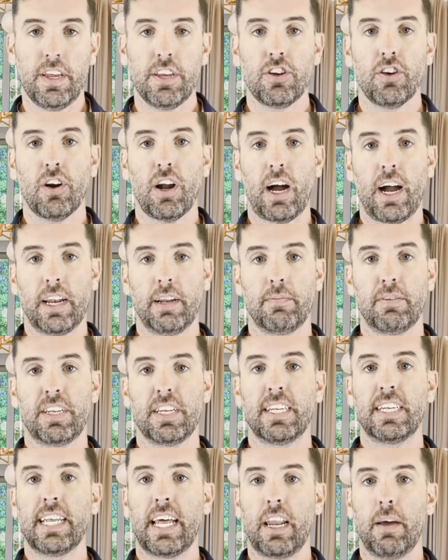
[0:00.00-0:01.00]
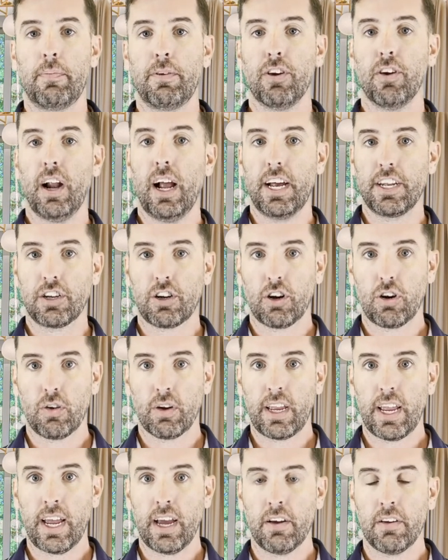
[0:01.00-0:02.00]
are items to set up your escrow
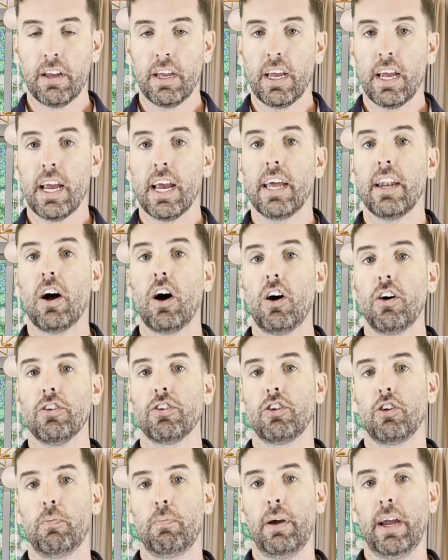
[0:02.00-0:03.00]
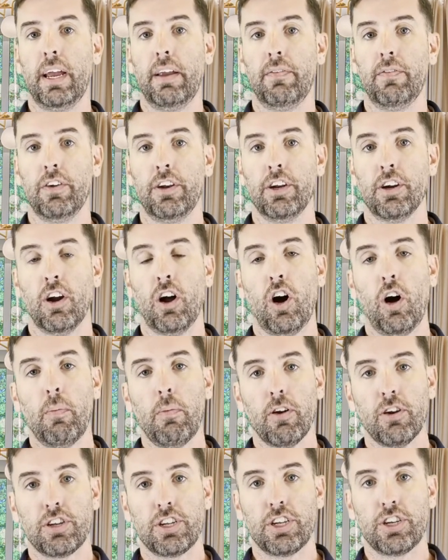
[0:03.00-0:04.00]
account and also pay for your
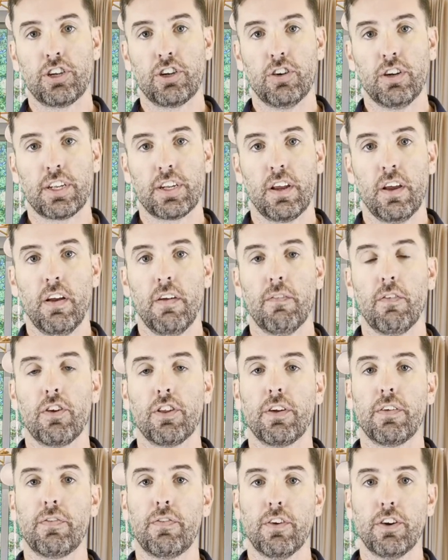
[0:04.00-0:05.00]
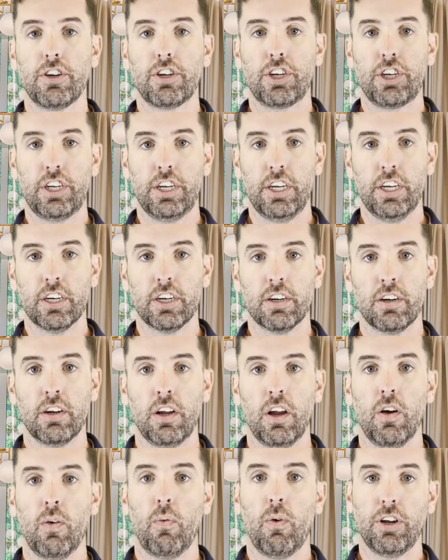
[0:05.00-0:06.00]
homeowner's insurance for the first year
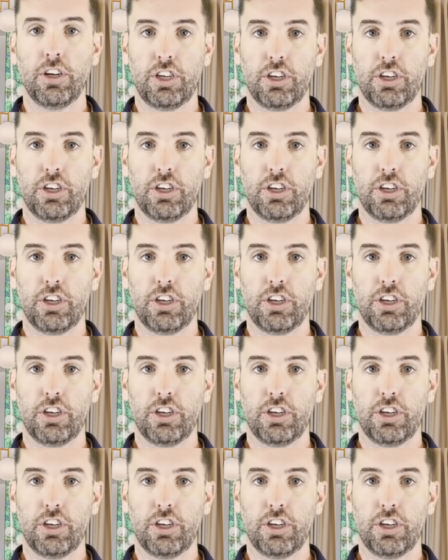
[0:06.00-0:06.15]
once you